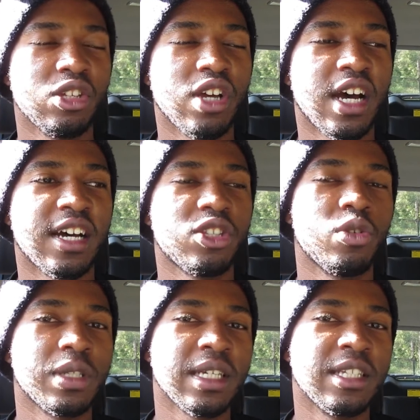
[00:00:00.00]

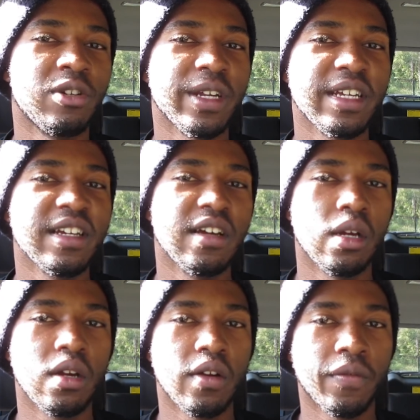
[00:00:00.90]
to a certain degree
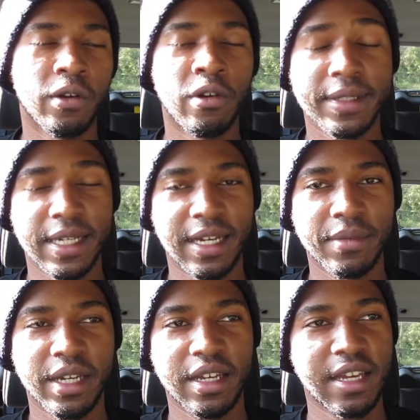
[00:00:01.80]
for a long
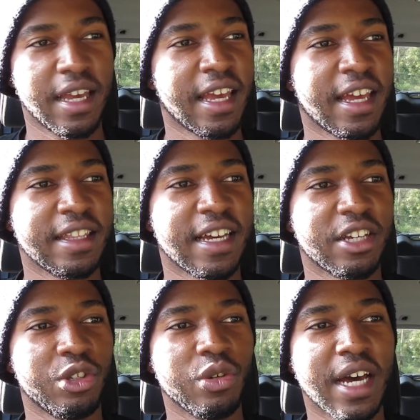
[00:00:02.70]
time, and that
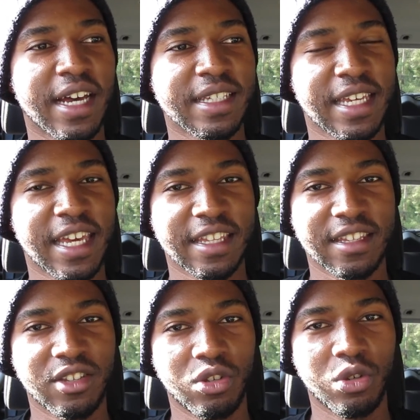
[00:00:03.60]
you guys can
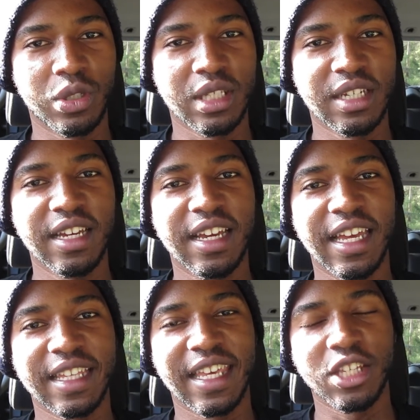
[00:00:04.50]
use.
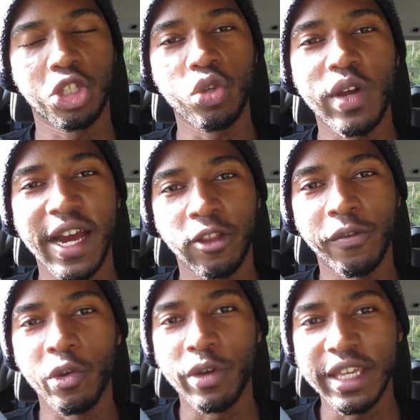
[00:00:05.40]
It gets you out
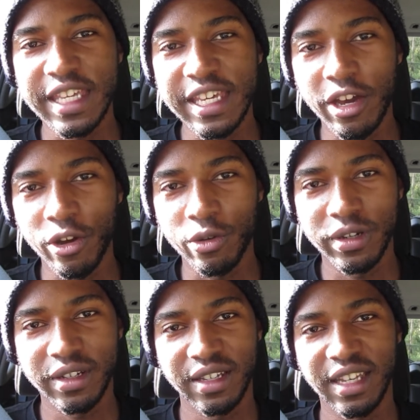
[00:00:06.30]
of your ego,
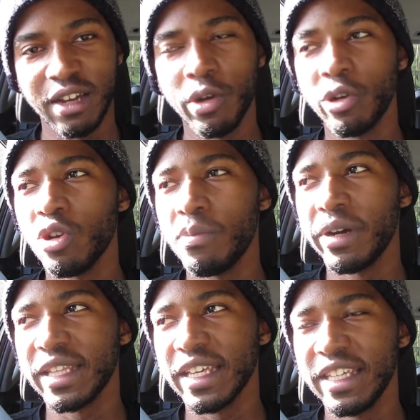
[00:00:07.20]
and we all know
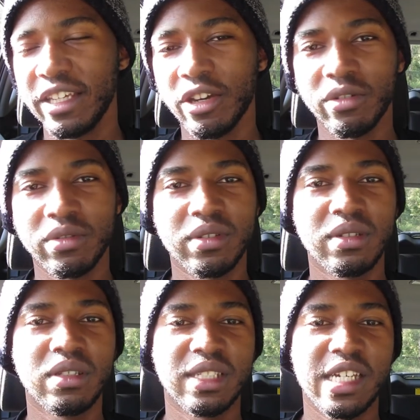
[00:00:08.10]
about the ego.
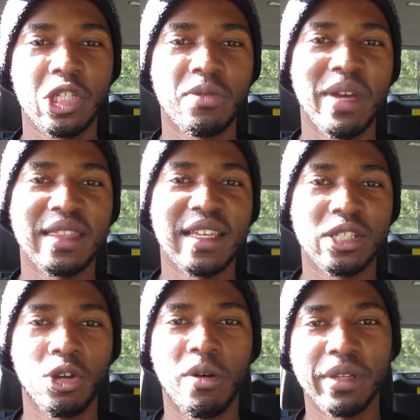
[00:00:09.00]
It tends to make
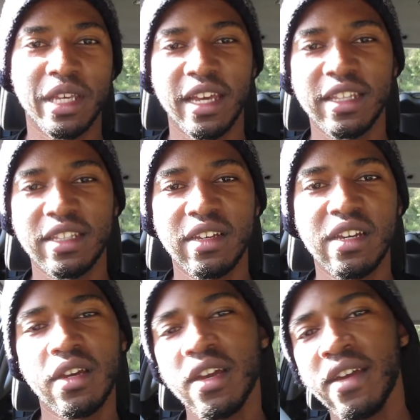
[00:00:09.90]
things complicated.
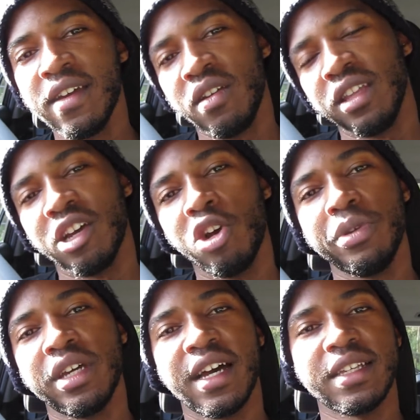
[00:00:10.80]
And I hope
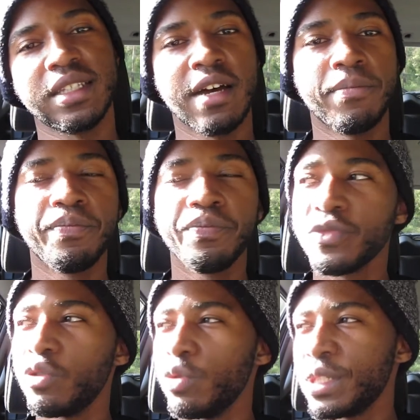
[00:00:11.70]
you guys
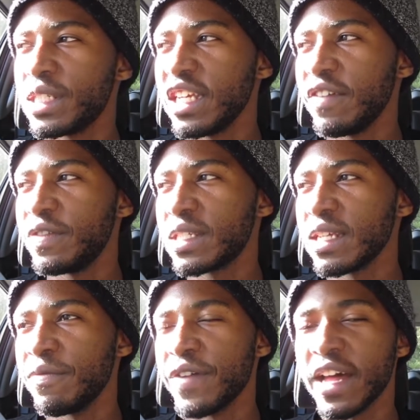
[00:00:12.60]
received
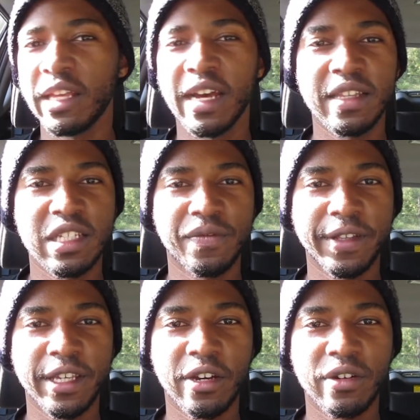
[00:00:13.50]
some value out of this
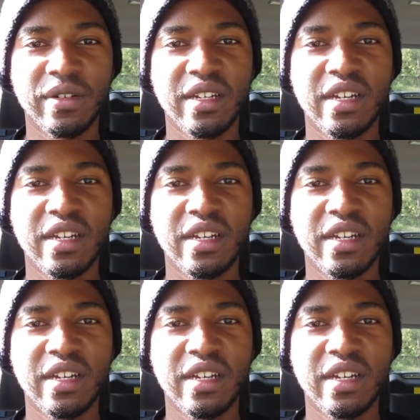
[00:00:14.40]
video.